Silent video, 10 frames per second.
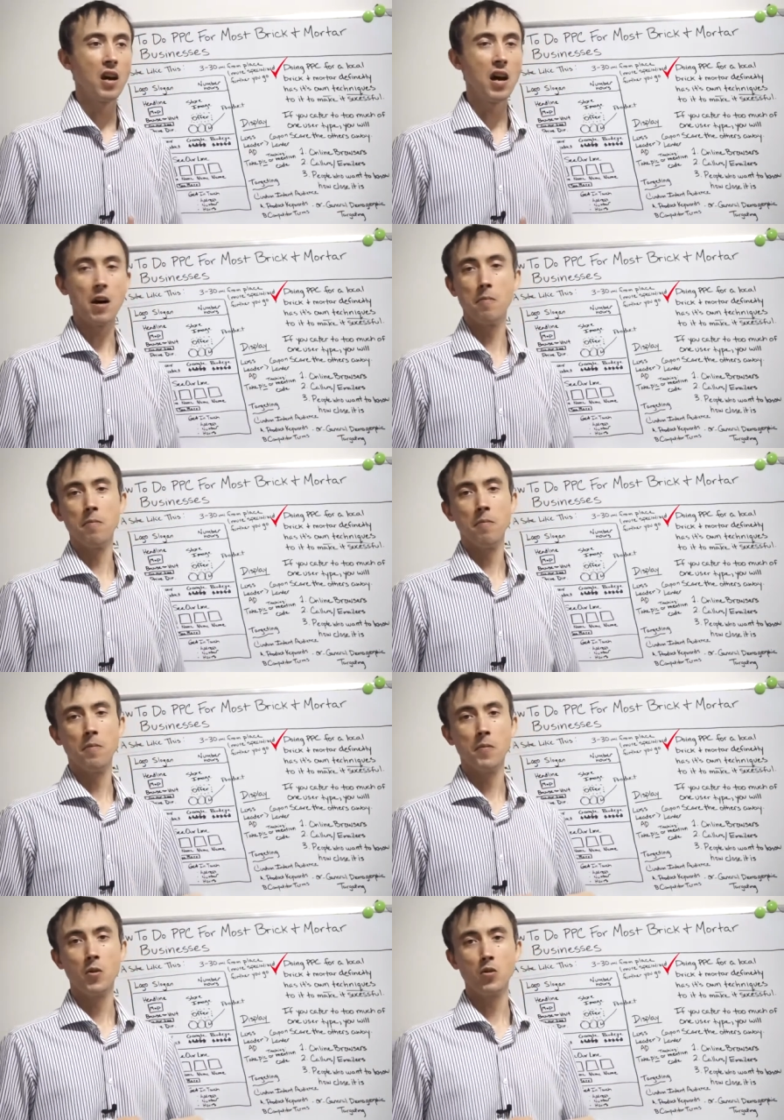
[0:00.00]

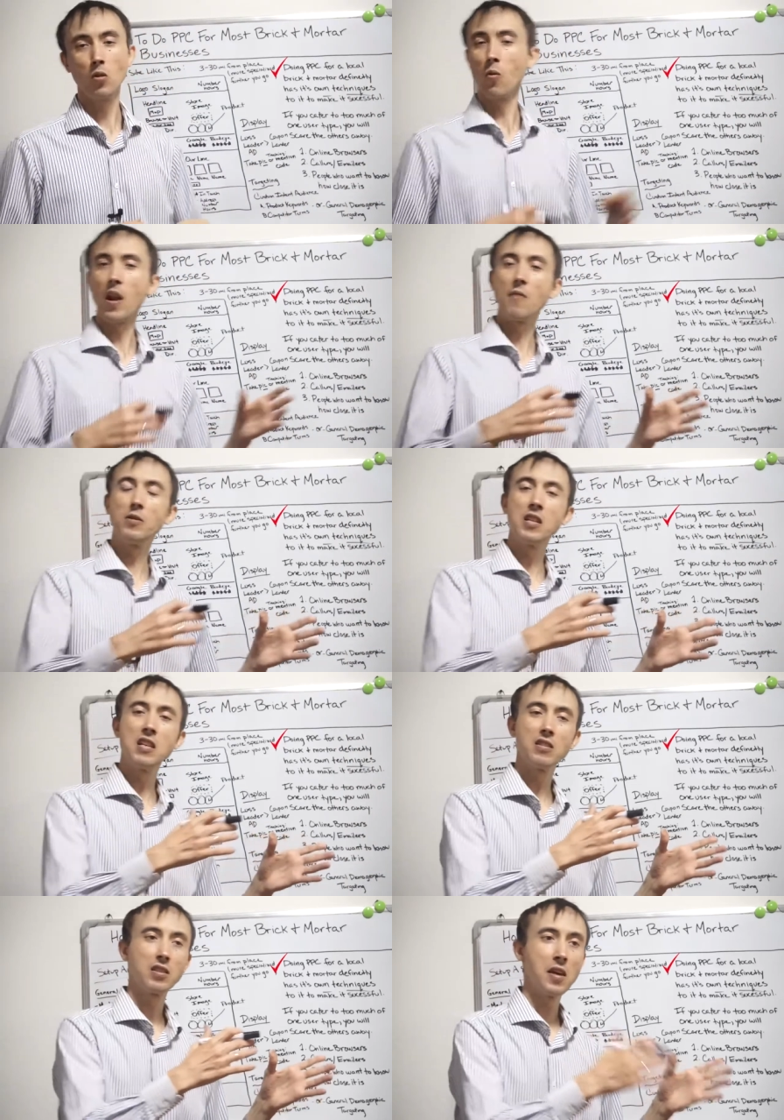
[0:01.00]
So what I've
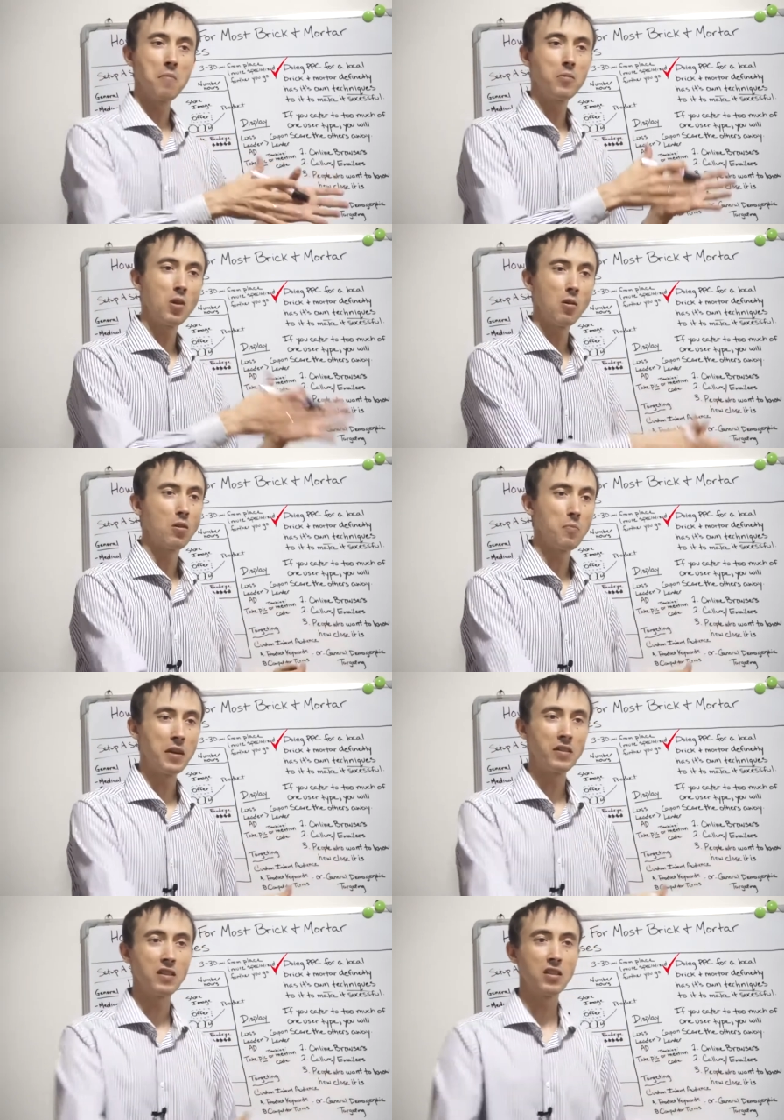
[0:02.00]
seen is some local
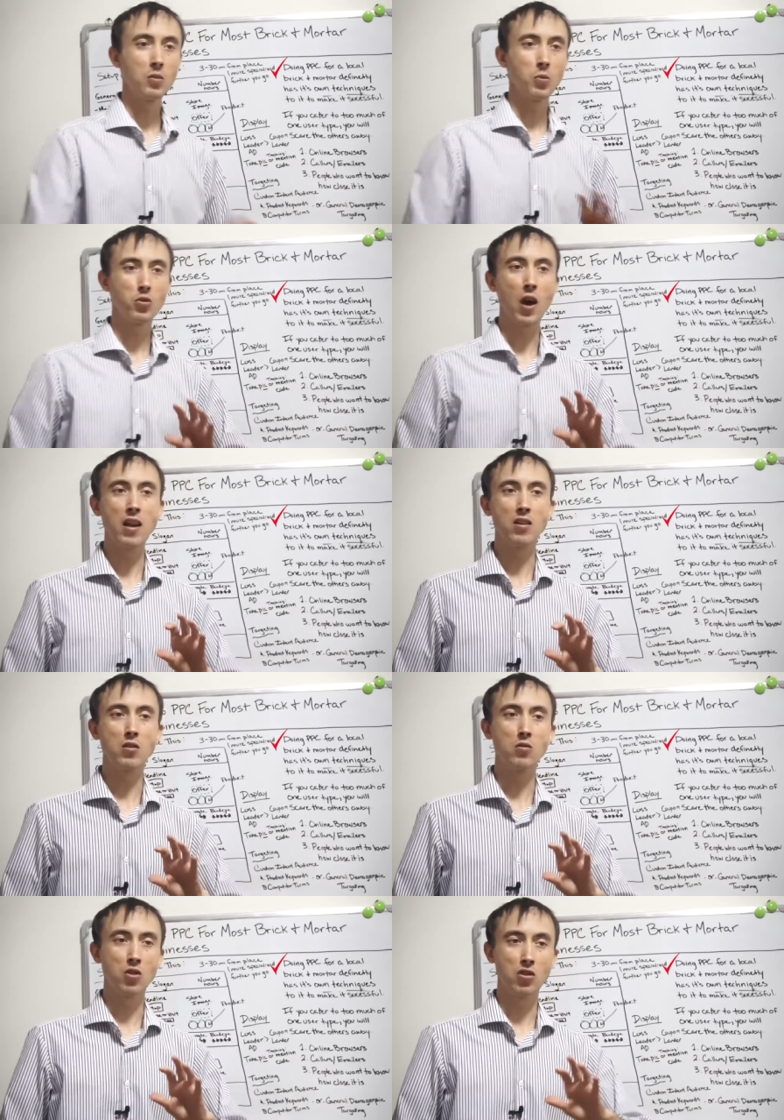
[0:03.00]
businesses will try to
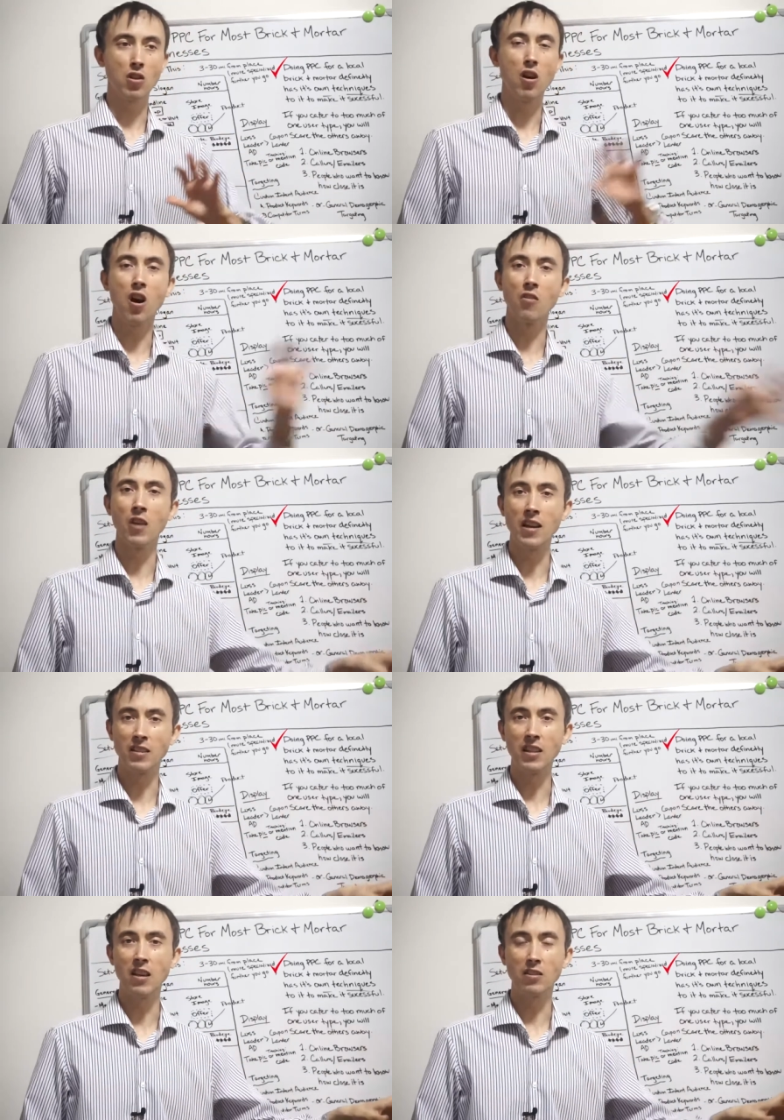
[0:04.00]
do just their
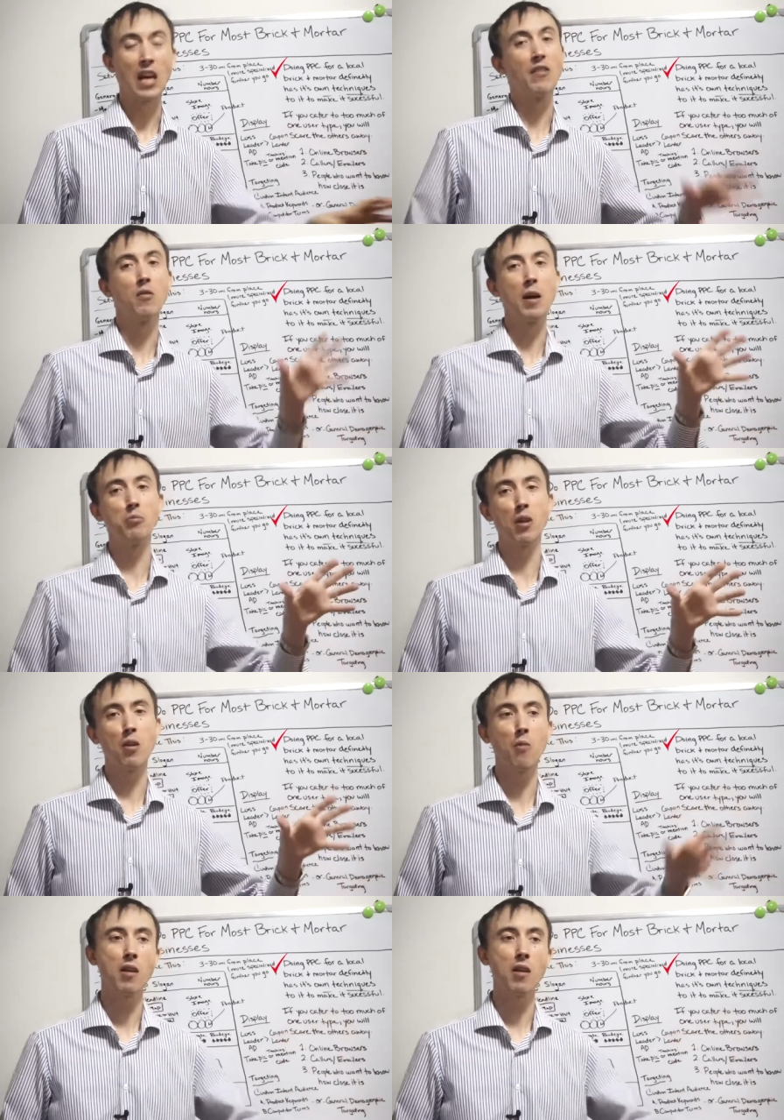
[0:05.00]
online sales. They have a website.